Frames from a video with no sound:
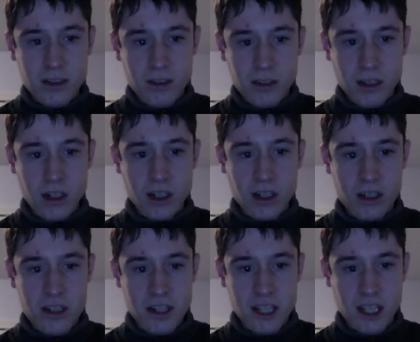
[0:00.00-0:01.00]
earned
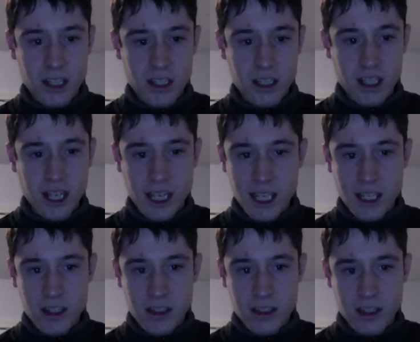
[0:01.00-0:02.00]
the
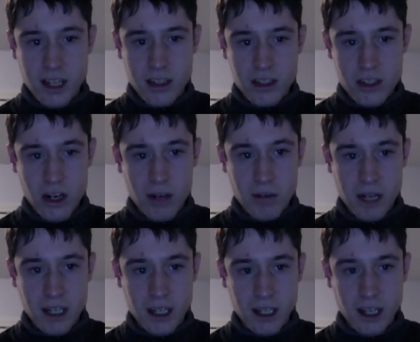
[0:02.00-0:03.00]
8-star
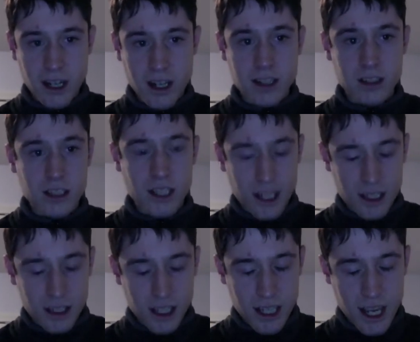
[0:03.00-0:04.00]
rating, the
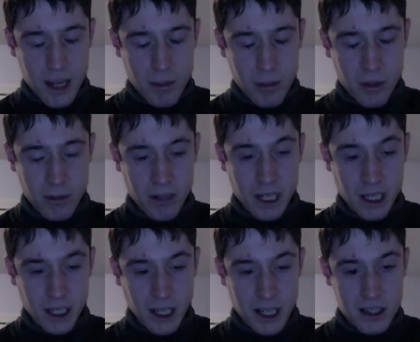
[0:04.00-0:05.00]
8-point rating it
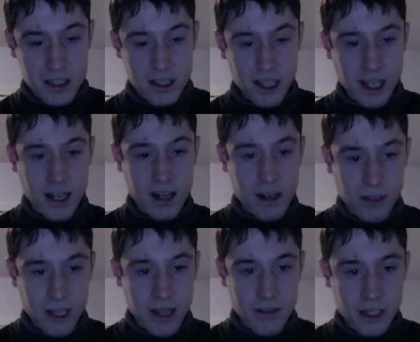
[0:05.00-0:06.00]
gets, 8 out of
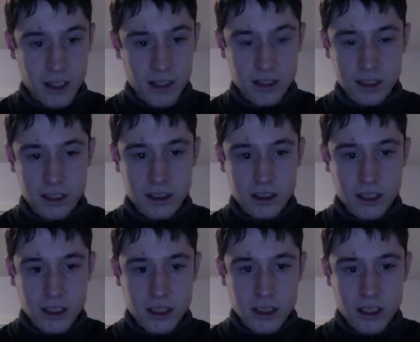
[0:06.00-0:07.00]
11.
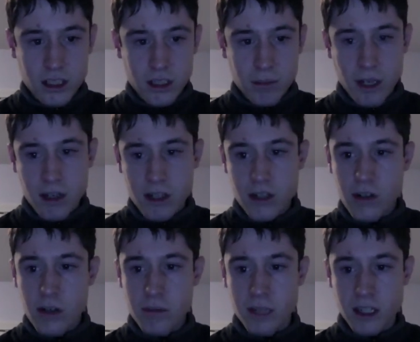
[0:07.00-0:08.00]

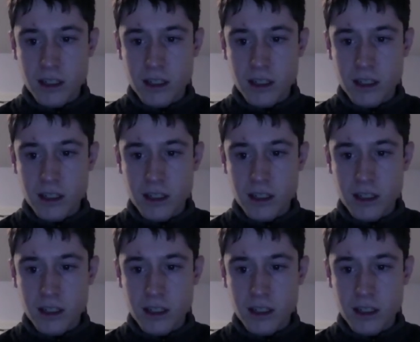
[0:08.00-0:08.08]
Paranorman,